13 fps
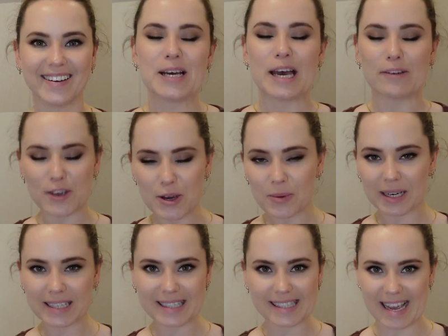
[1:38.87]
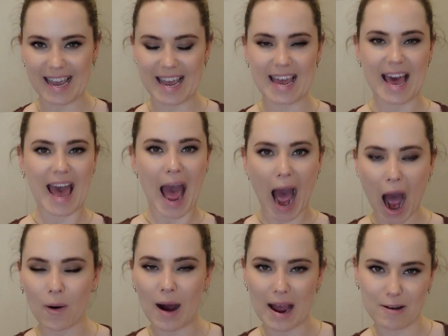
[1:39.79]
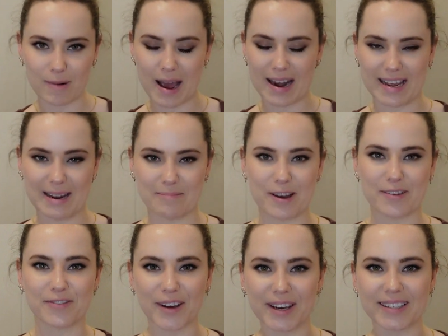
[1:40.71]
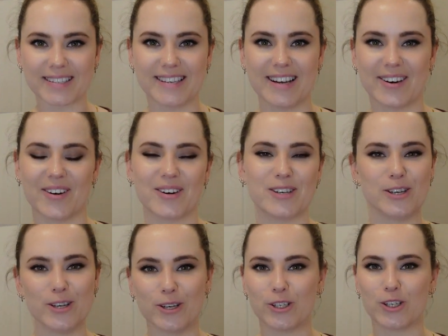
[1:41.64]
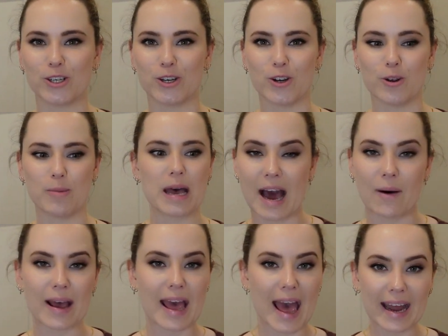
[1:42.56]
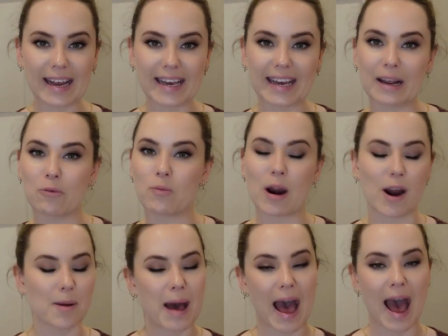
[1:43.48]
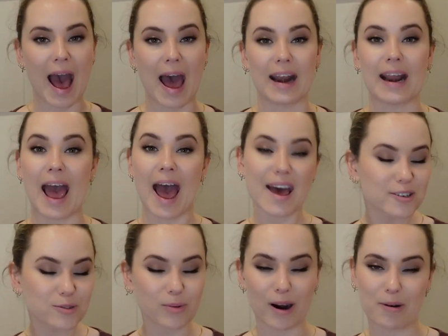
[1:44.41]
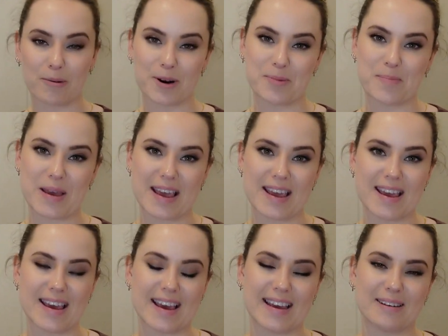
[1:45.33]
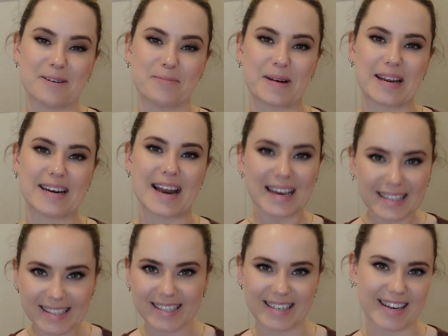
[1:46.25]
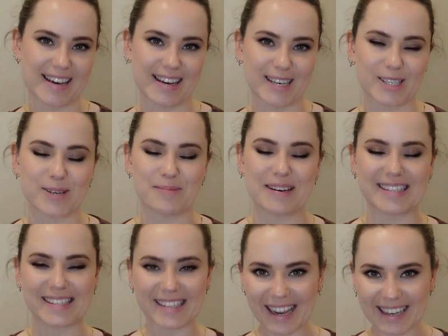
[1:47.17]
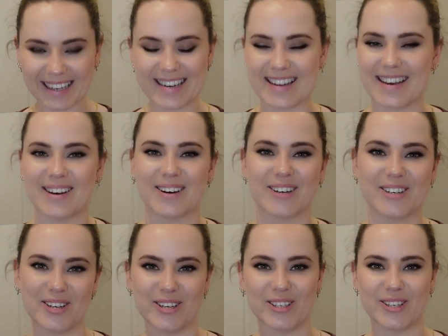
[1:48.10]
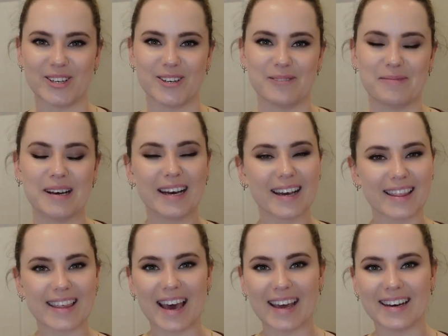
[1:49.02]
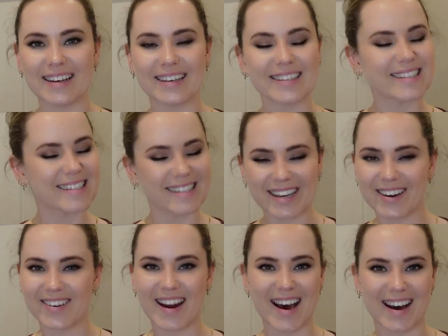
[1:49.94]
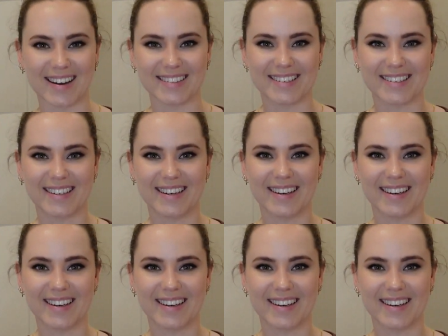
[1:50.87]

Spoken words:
If you want to see how I went in my first year on YouTube, how I edit, where I'm at, and where I want to be in my next year, so my 2nd year on YouTube, then stick around.